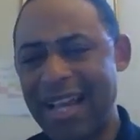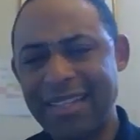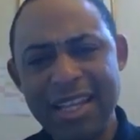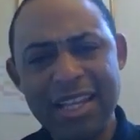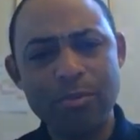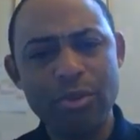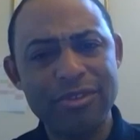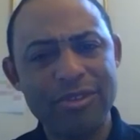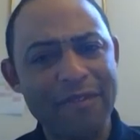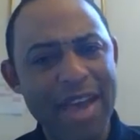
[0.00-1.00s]
I think it
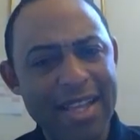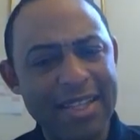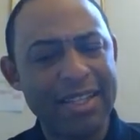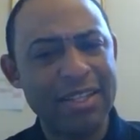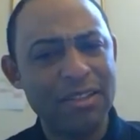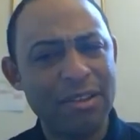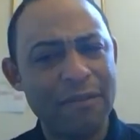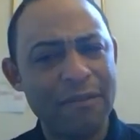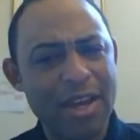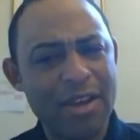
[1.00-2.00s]
puts the Vatican in a
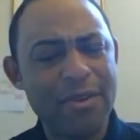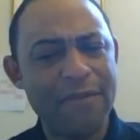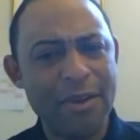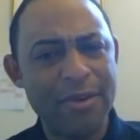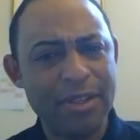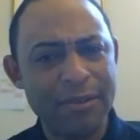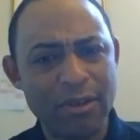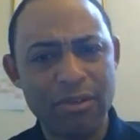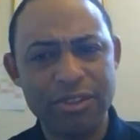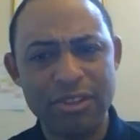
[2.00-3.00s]
very, very
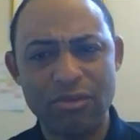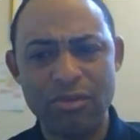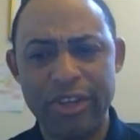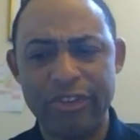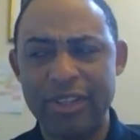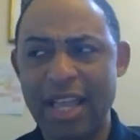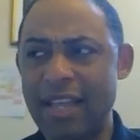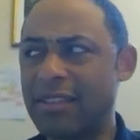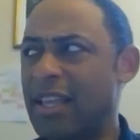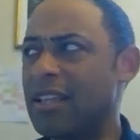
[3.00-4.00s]
difficult situation.
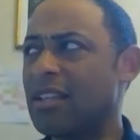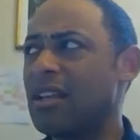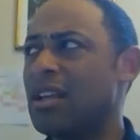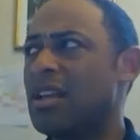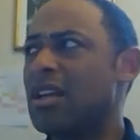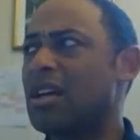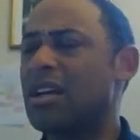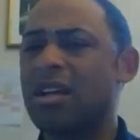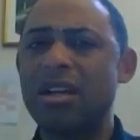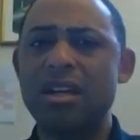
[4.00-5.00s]
I think
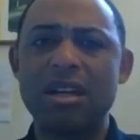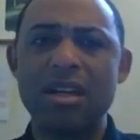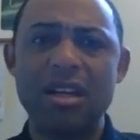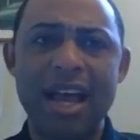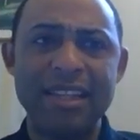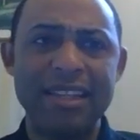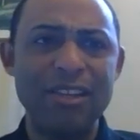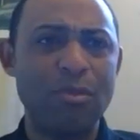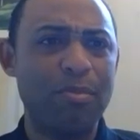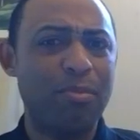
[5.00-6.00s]

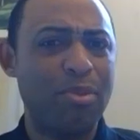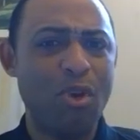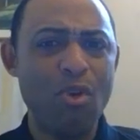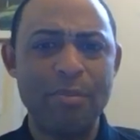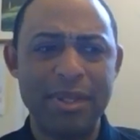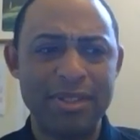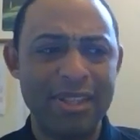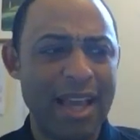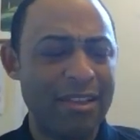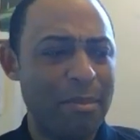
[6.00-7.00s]
the Pope is
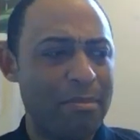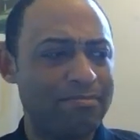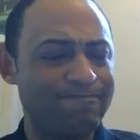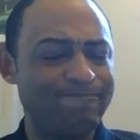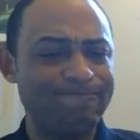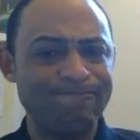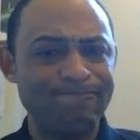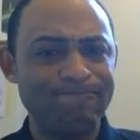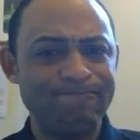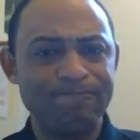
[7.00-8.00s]
kind of
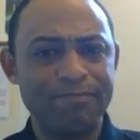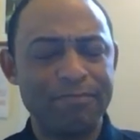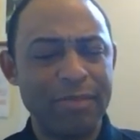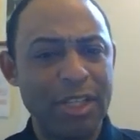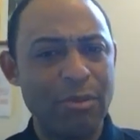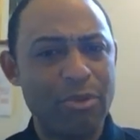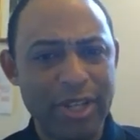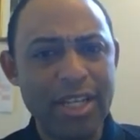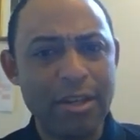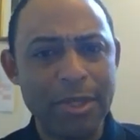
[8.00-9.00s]
in a
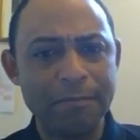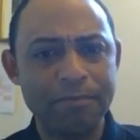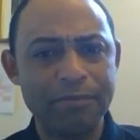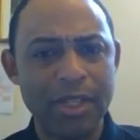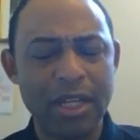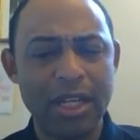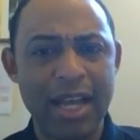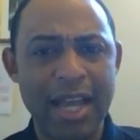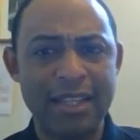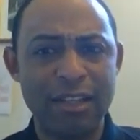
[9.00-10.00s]
predicament.
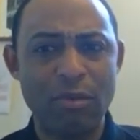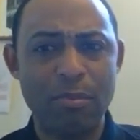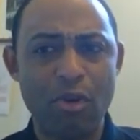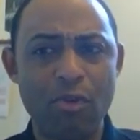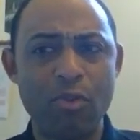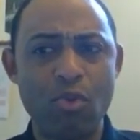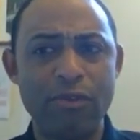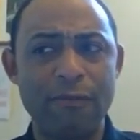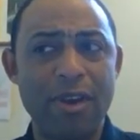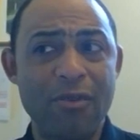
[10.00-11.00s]
I think the Pope
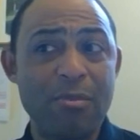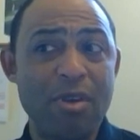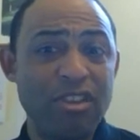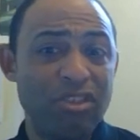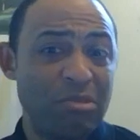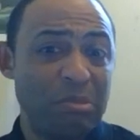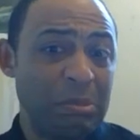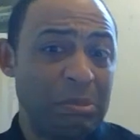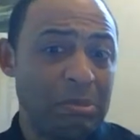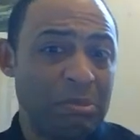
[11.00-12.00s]
would very much,
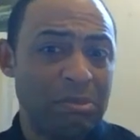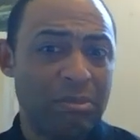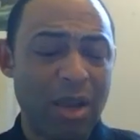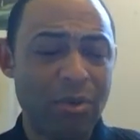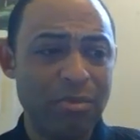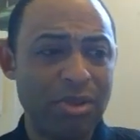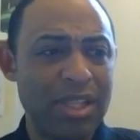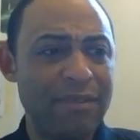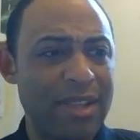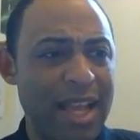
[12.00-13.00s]
I would
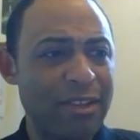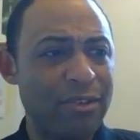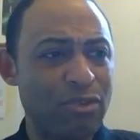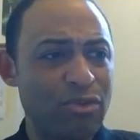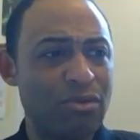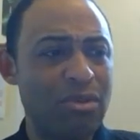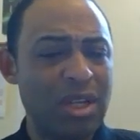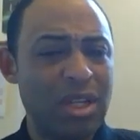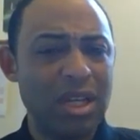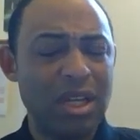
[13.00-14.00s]
believe, like to